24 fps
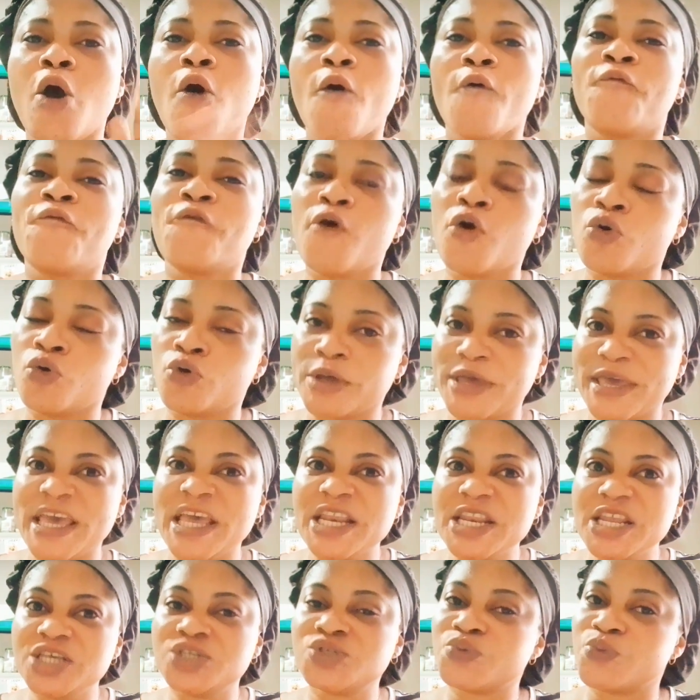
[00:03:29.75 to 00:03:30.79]
for
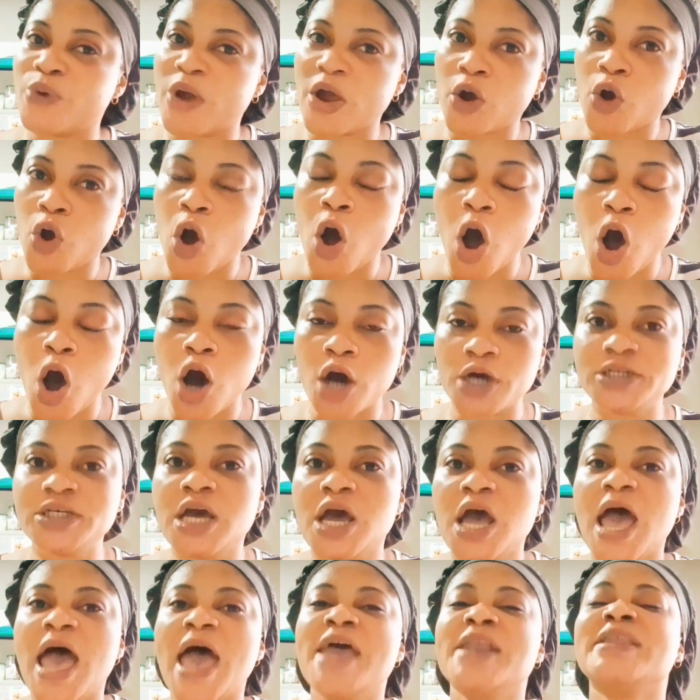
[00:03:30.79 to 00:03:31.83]
Guinness record.
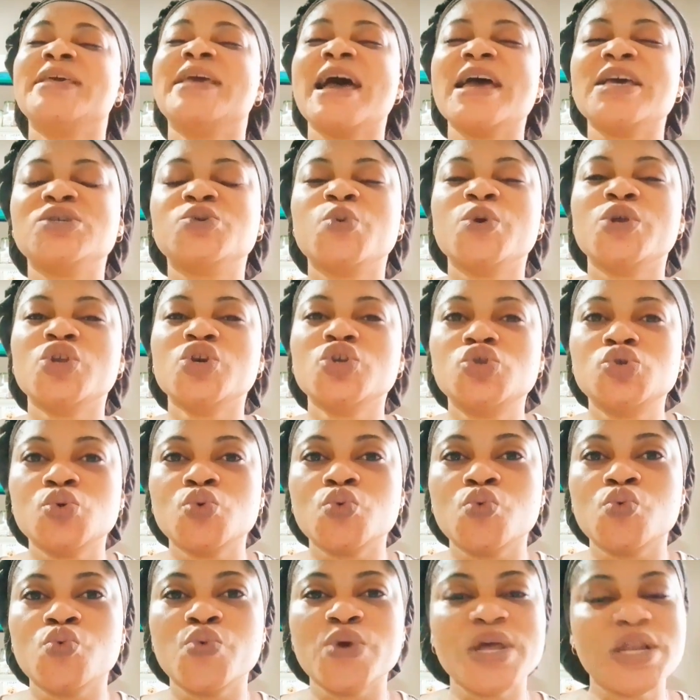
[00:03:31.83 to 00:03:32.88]
And guys, we need to
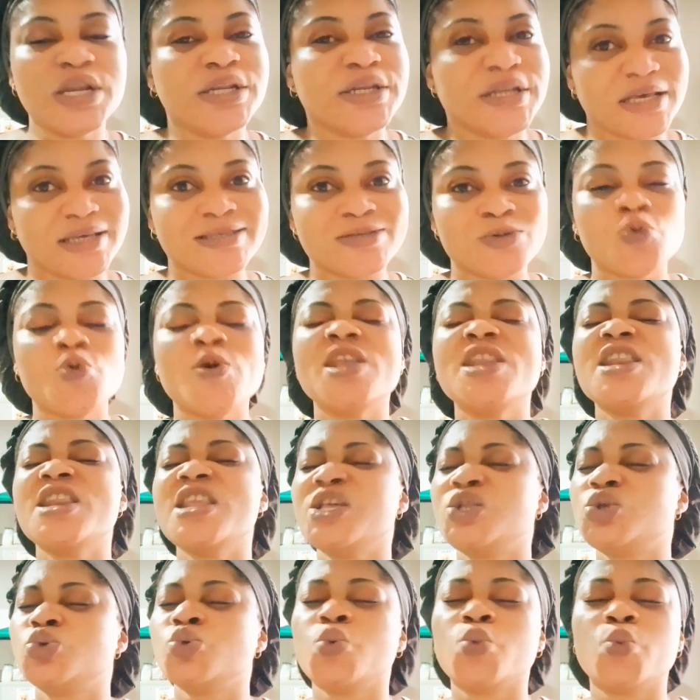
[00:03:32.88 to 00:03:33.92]
win this. We
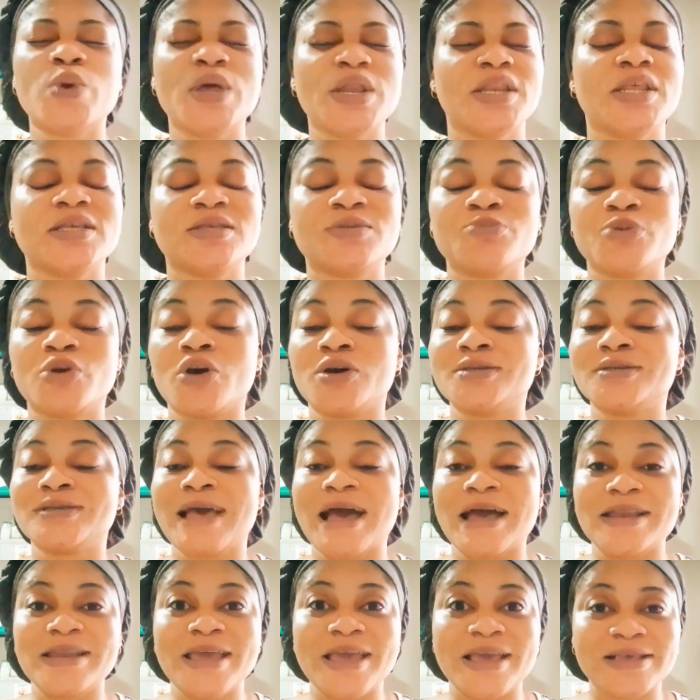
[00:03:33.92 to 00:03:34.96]
need to win this, because
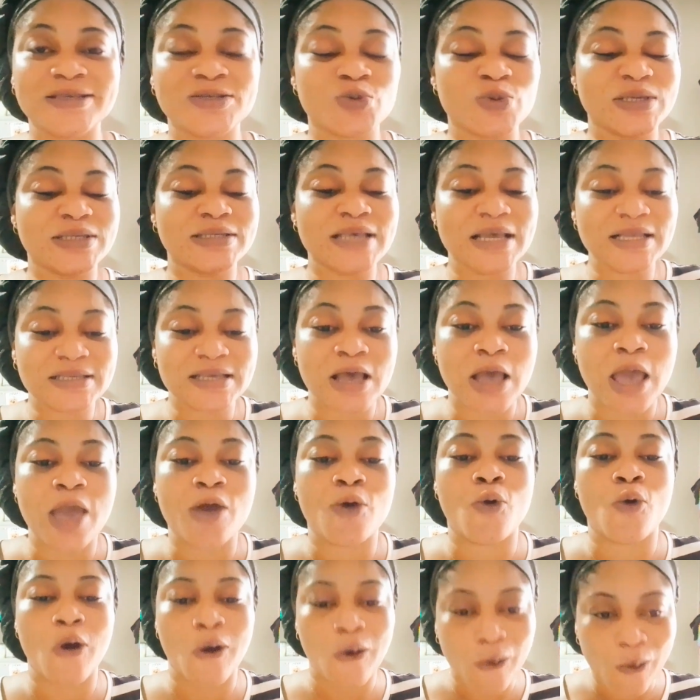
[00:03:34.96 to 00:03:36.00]
Ghanaians, we set a
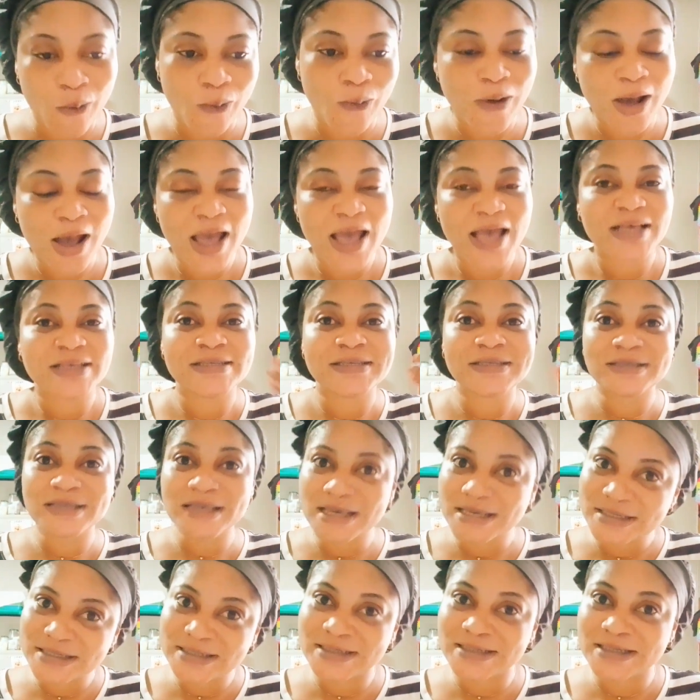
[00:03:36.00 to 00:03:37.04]
goal
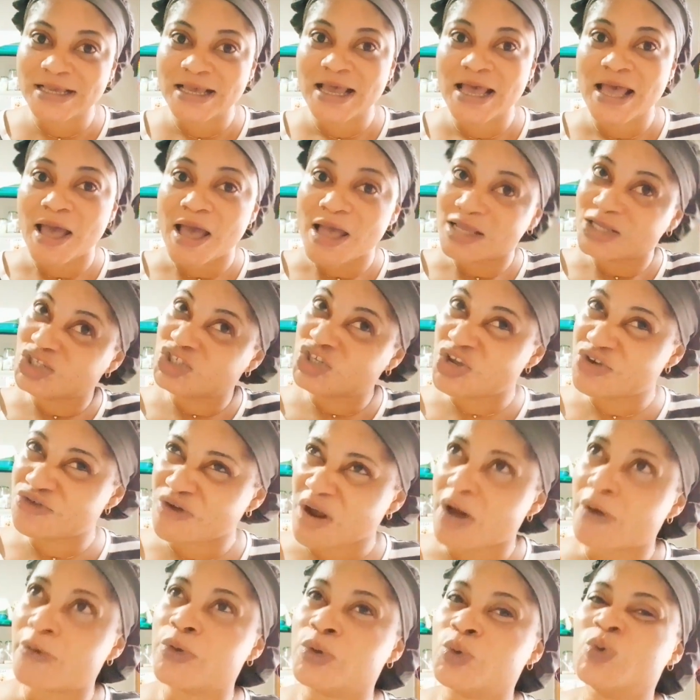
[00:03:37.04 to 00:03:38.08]
since
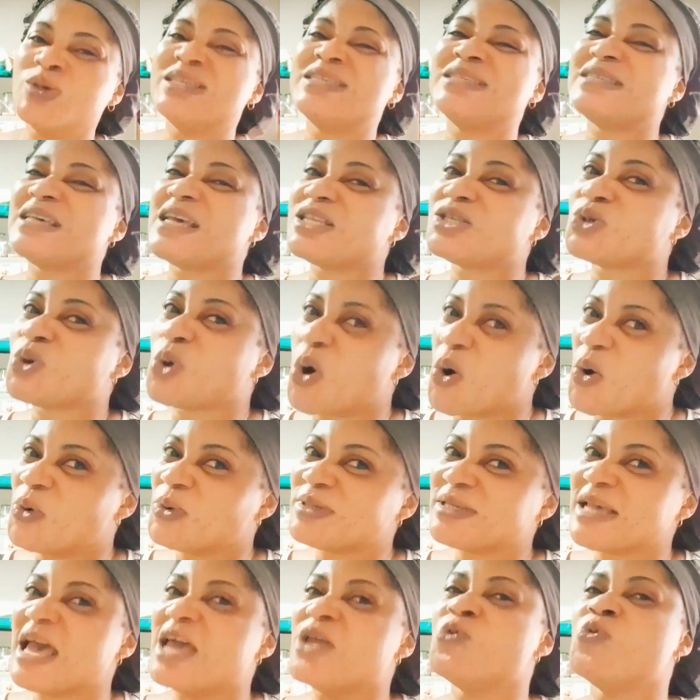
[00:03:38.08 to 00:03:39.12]
January. We set
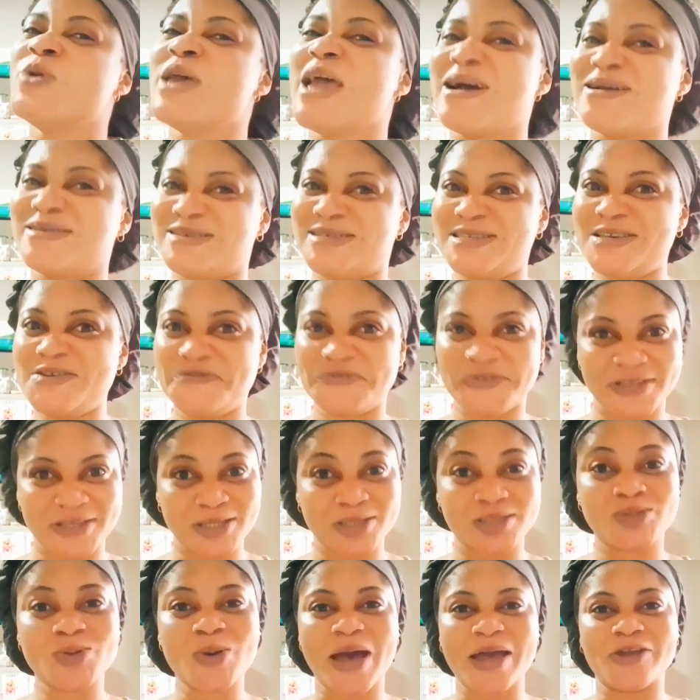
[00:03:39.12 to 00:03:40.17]
goals and we achieve it.
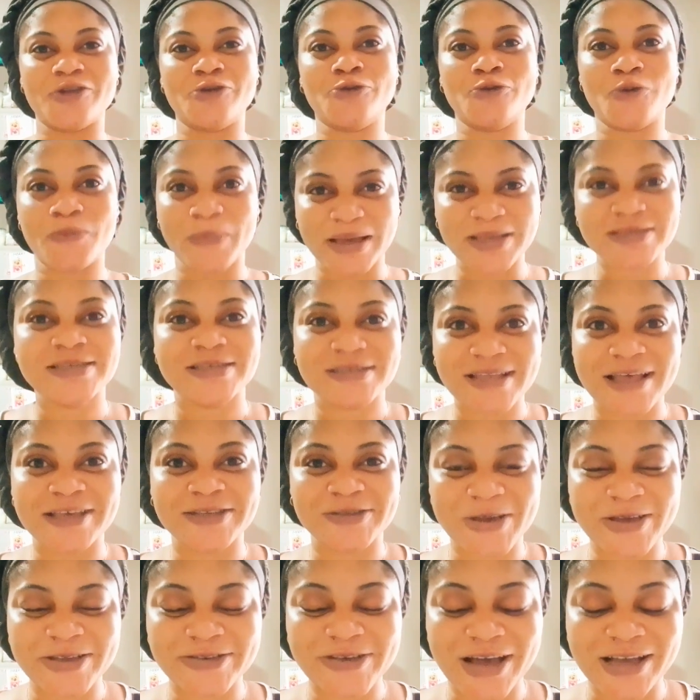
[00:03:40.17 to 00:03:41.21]
So I know my sister
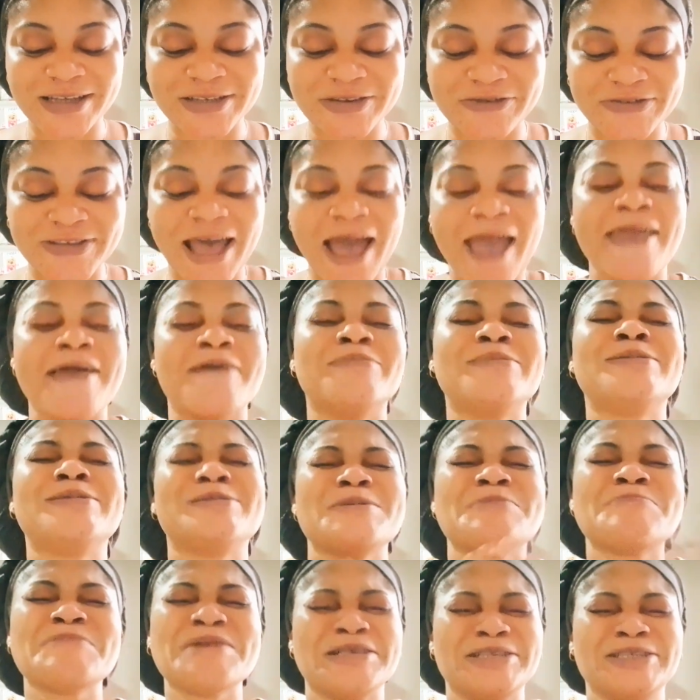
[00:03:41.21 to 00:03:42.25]
is going to achieve it. I am
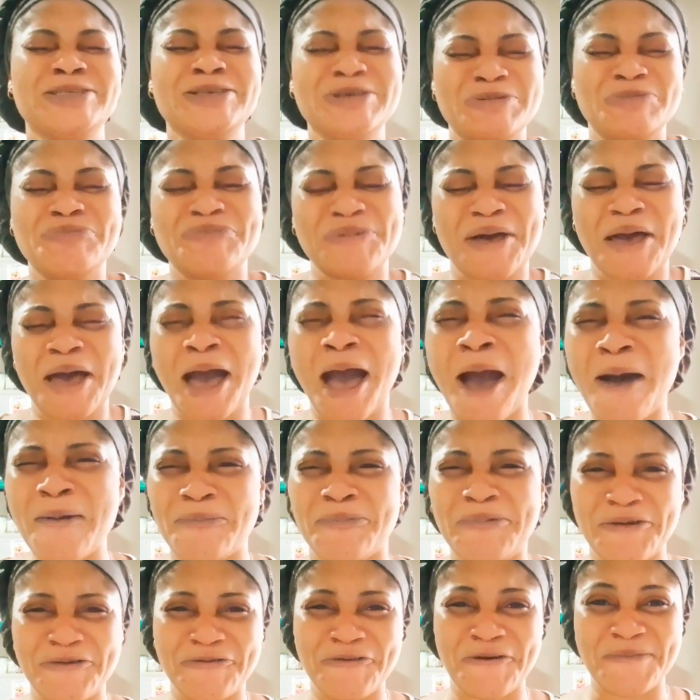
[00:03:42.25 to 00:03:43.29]
super
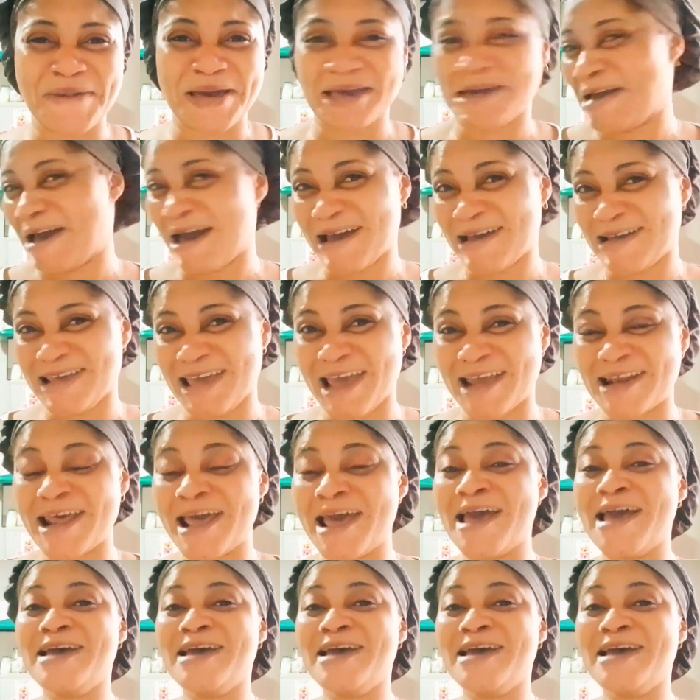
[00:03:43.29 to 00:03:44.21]
happy for my Ghanaian.